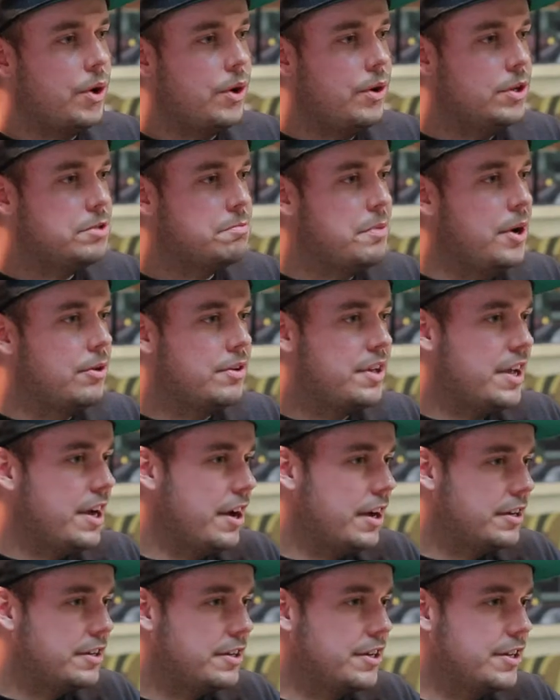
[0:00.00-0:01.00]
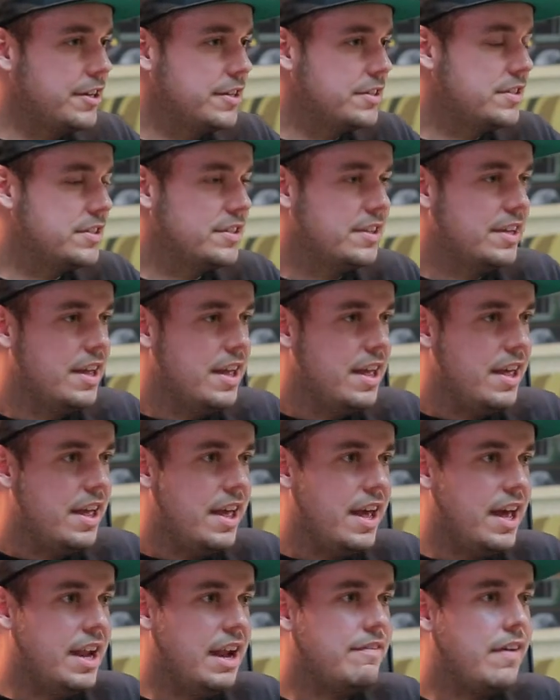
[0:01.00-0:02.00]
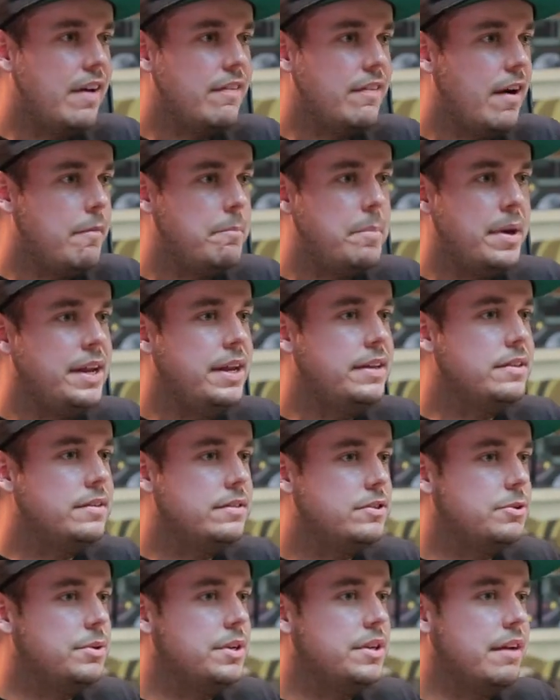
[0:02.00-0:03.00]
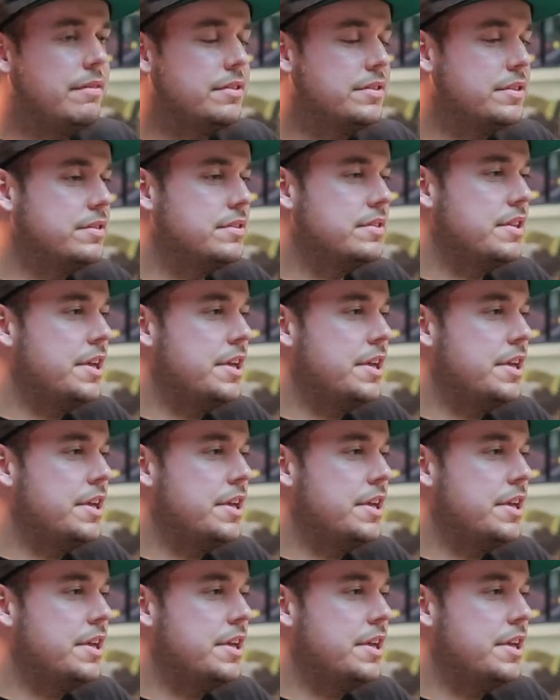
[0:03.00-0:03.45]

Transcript: worlds, my own characters, and I've, ever, I've been into it ever since